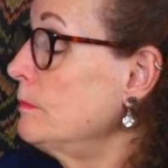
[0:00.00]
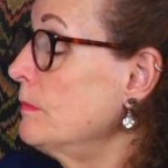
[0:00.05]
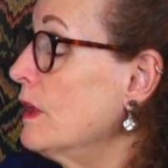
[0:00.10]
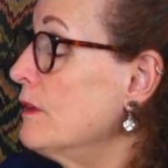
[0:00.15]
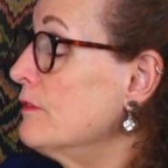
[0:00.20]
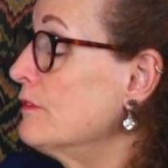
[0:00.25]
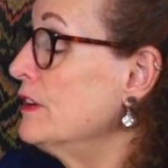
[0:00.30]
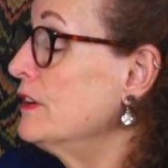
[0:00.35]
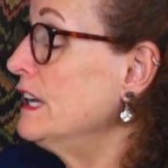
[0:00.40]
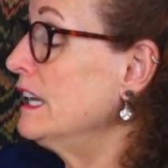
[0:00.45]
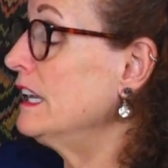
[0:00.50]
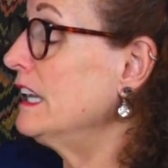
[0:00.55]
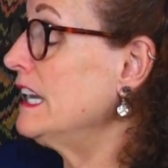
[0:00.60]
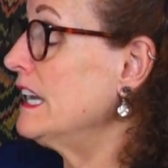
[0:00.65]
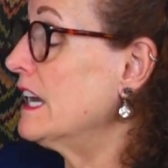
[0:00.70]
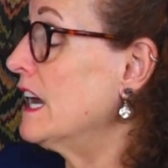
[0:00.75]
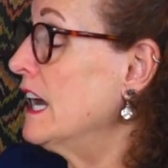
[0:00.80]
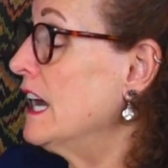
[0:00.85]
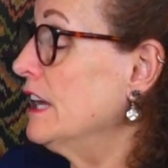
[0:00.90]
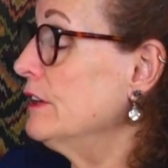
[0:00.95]
For nearly
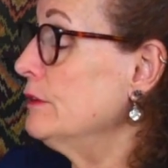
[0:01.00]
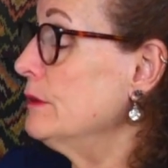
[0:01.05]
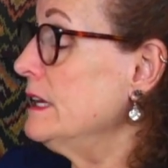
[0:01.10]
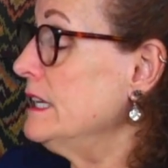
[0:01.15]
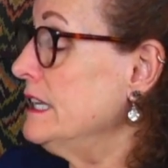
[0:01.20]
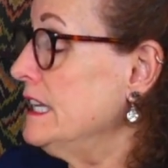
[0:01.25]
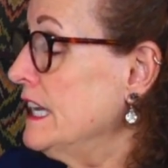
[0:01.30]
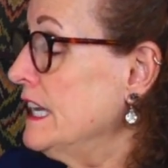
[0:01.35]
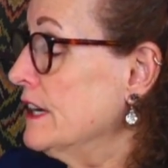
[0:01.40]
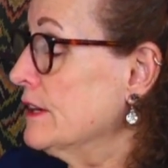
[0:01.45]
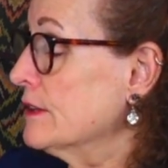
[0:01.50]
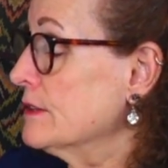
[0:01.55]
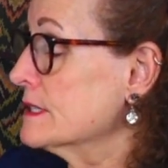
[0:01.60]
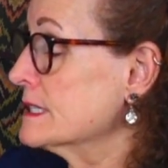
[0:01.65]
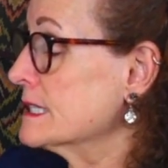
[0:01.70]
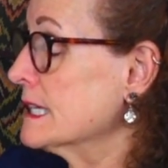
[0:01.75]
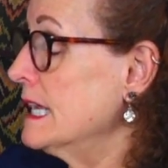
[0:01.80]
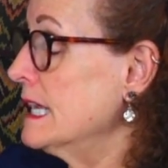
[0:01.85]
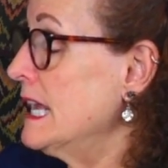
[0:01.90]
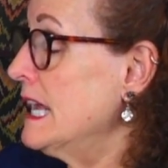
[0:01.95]
100
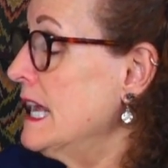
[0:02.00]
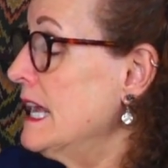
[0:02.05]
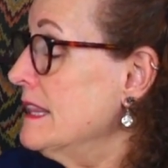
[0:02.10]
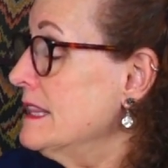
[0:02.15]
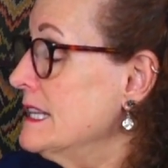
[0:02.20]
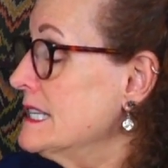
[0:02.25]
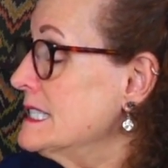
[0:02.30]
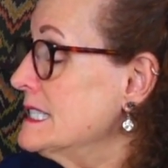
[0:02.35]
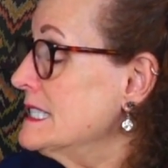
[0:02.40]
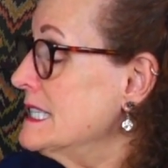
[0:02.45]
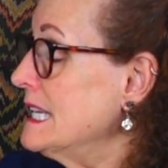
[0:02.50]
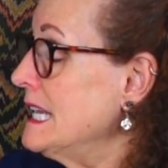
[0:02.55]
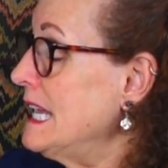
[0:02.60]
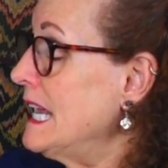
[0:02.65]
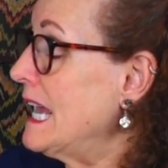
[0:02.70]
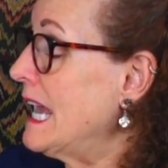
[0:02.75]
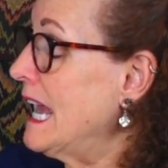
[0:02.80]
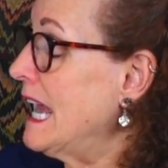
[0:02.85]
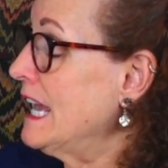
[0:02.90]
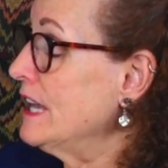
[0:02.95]
years, the
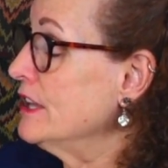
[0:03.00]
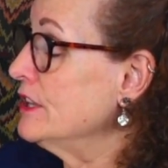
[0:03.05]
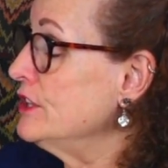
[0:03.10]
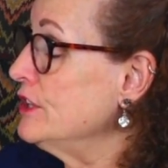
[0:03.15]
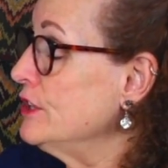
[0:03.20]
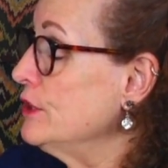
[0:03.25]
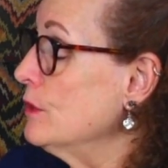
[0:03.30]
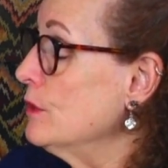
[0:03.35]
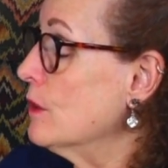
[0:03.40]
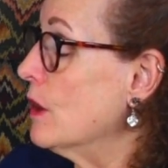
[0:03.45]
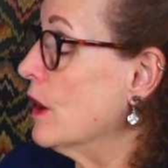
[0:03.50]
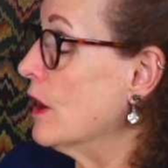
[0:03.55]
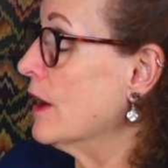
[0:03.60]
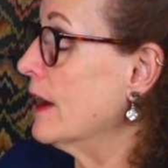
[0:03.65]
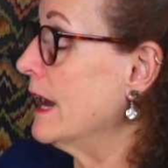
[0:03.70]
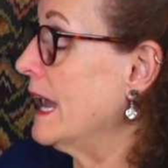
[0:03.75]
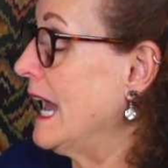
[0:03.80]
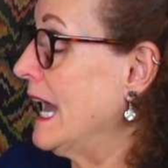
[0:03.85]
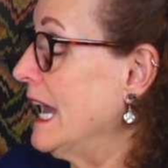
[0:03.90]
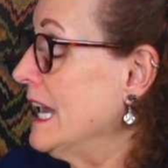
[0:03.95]

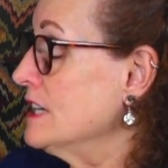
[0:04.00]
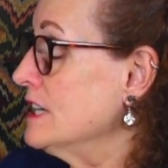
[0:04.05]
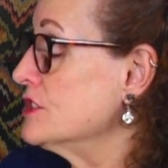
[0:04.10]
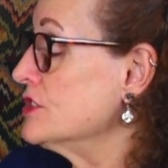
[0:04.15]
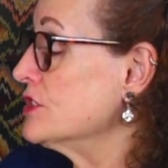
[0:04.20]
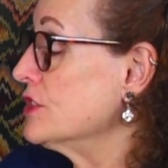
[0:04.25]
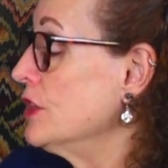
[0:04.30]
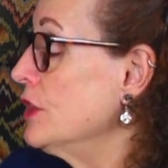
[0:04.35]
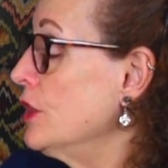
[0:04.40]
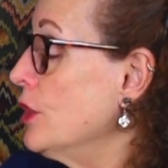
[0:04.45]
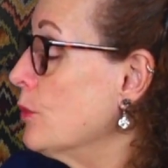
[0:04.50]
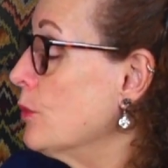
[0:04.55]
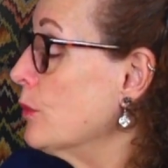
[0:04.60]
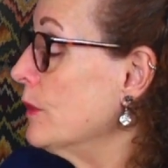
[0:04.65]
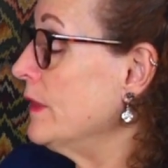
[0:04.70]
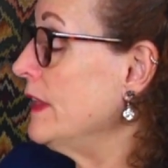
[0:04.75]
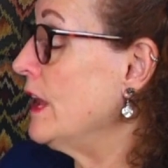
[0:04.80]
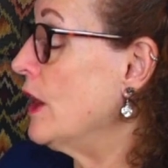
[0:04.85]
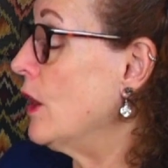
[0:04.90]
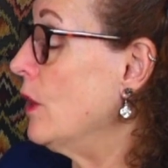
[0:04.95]
CAQRH
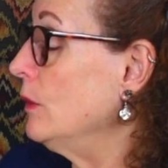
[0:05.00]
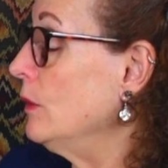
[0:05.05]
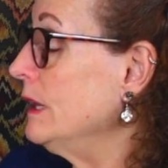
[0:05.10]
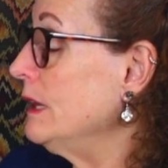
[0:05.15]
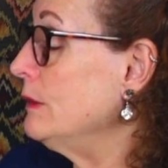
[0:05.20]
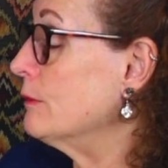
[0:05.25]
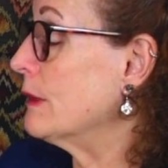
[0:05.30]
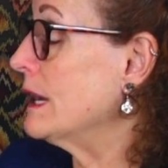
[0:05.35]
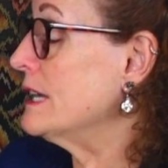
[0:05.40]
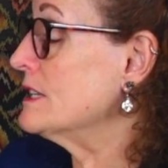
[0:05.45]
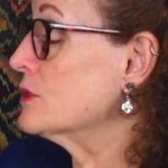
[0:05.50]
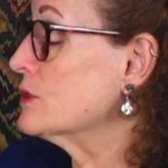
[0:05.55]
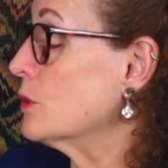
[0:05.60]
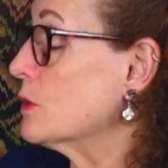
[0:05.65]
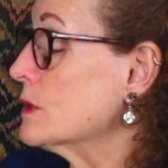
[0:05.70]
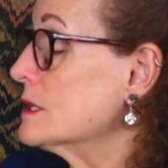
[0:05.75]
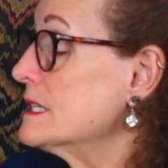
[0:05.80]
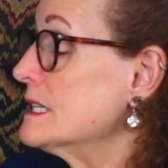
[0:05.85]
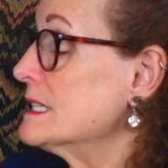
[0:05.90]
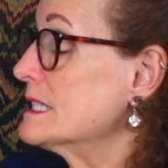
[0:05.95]
were the only
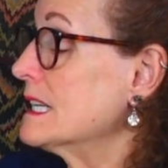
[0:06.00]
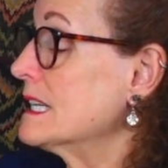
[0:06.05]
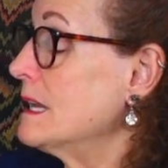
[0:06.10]
racehorses in